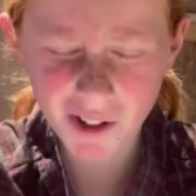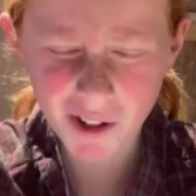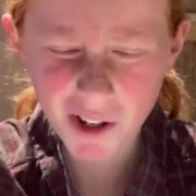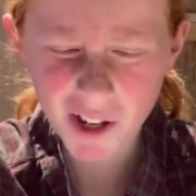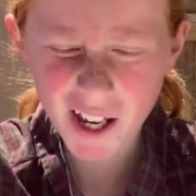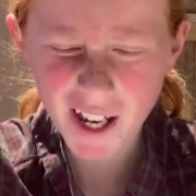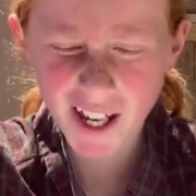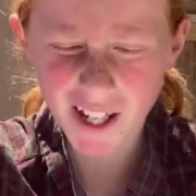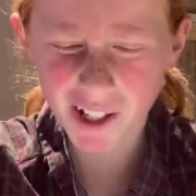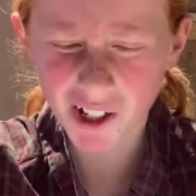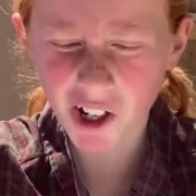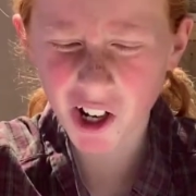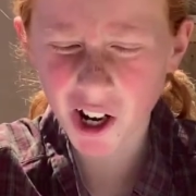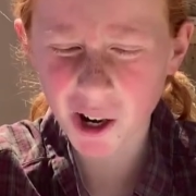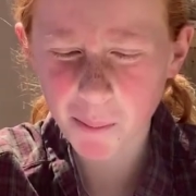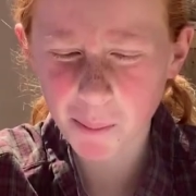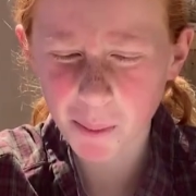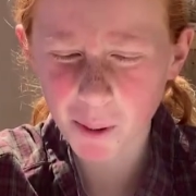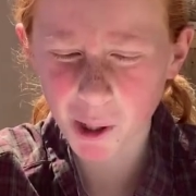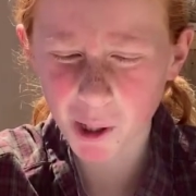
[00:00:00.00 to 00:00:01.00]
and
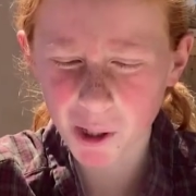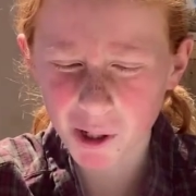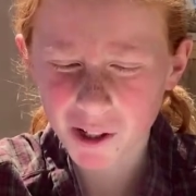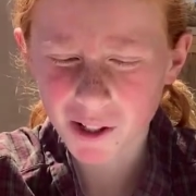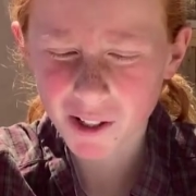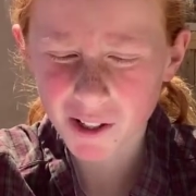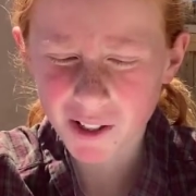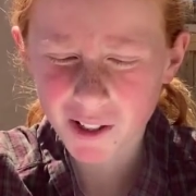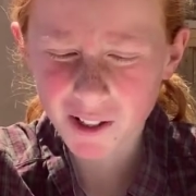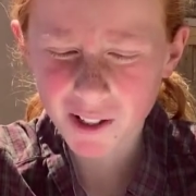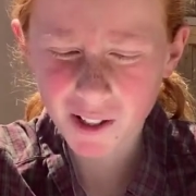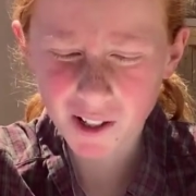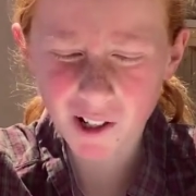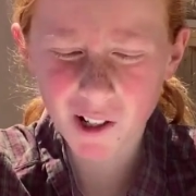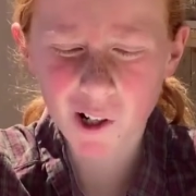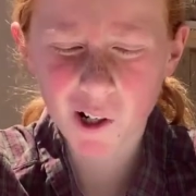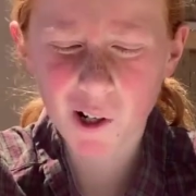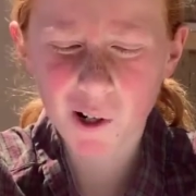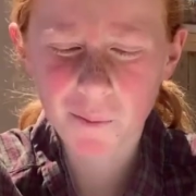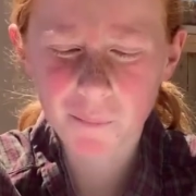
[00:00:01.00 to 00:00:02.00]
copper,
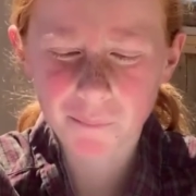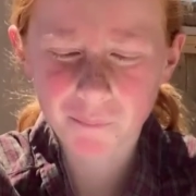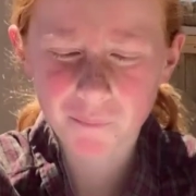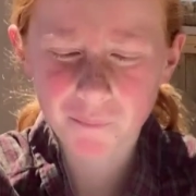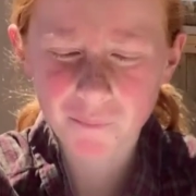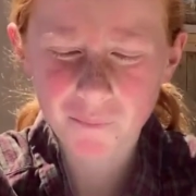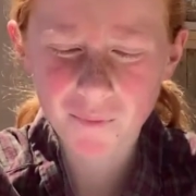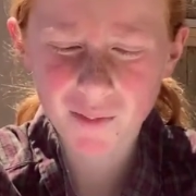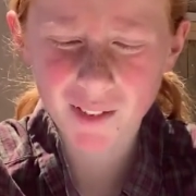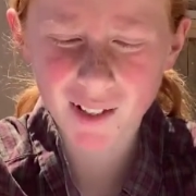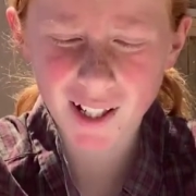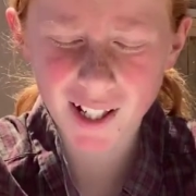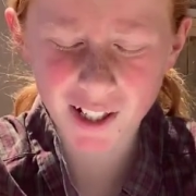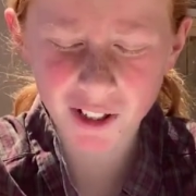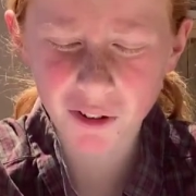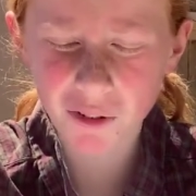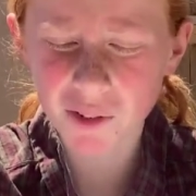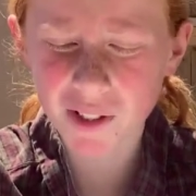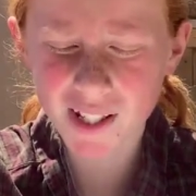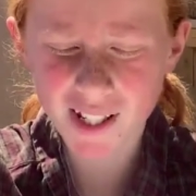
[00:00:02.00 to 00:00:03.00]
I
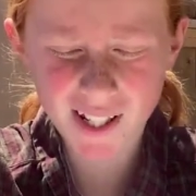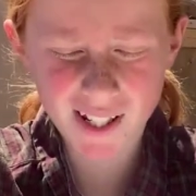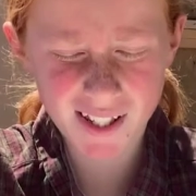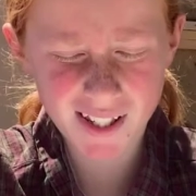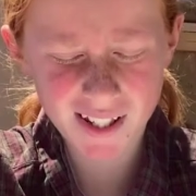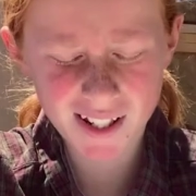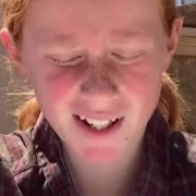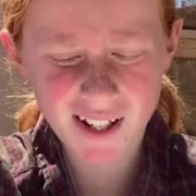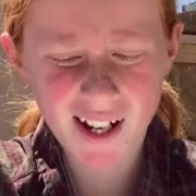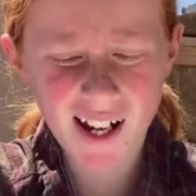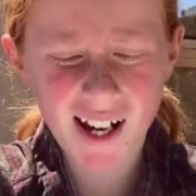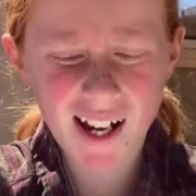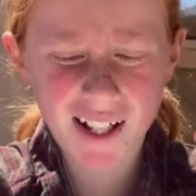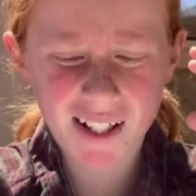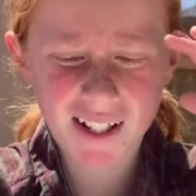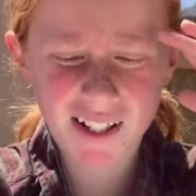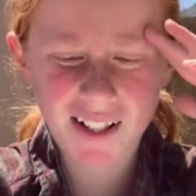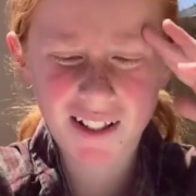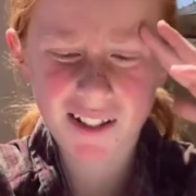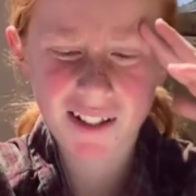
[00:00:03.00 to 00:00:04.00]
don't need to add
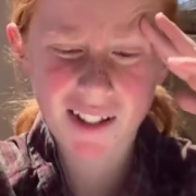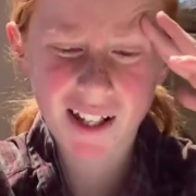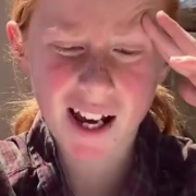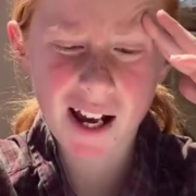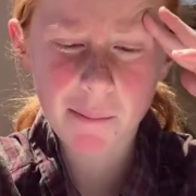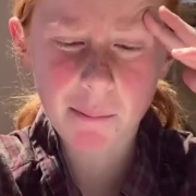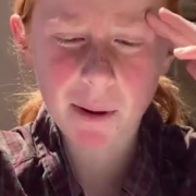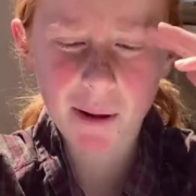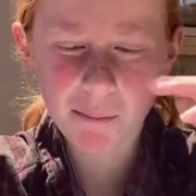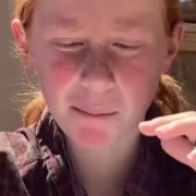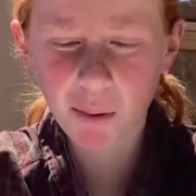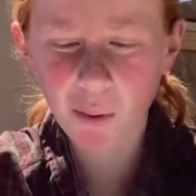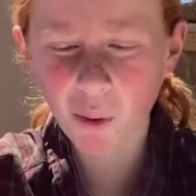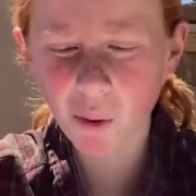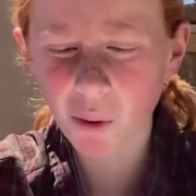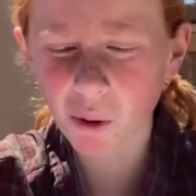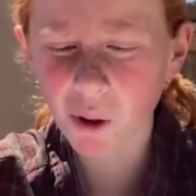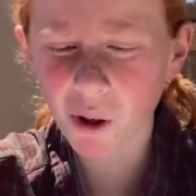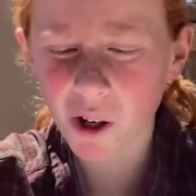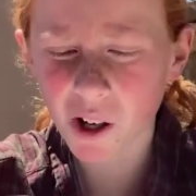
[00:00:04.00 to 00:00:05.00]
any of that. My
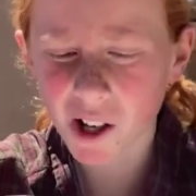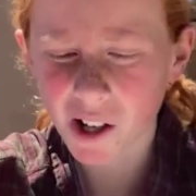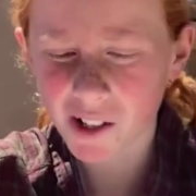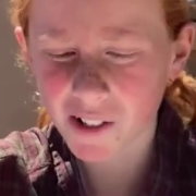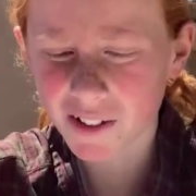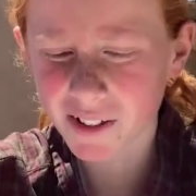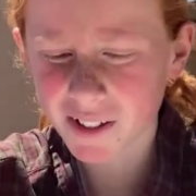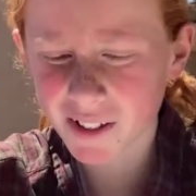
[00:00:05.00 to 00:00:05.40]
boron,